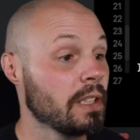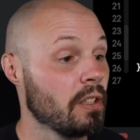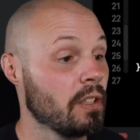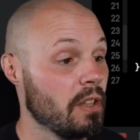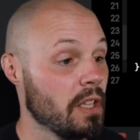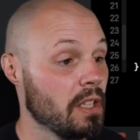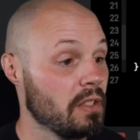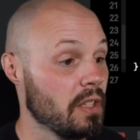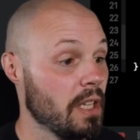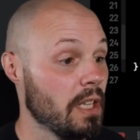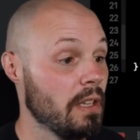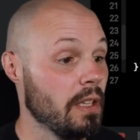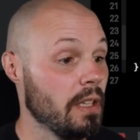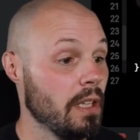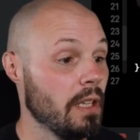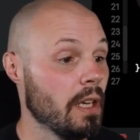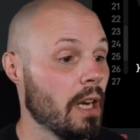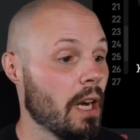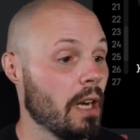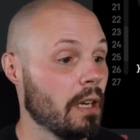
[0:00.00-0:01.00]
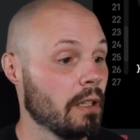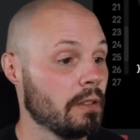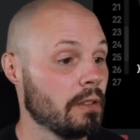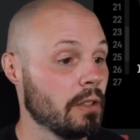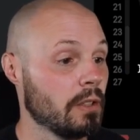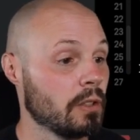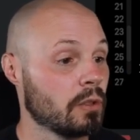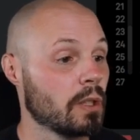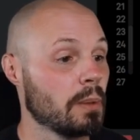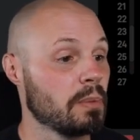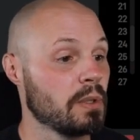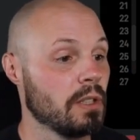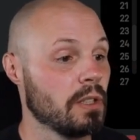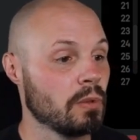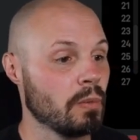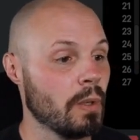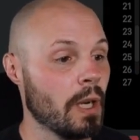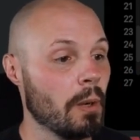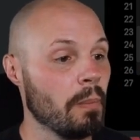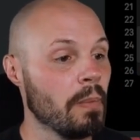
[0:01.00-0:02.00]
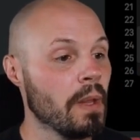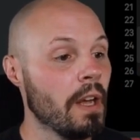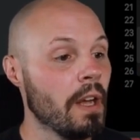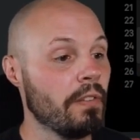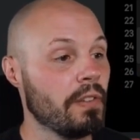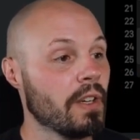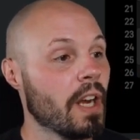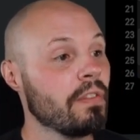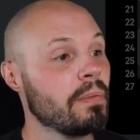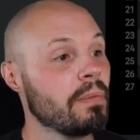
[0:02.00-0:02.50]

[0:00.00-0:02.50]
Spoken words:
to this in the description as well. If you're not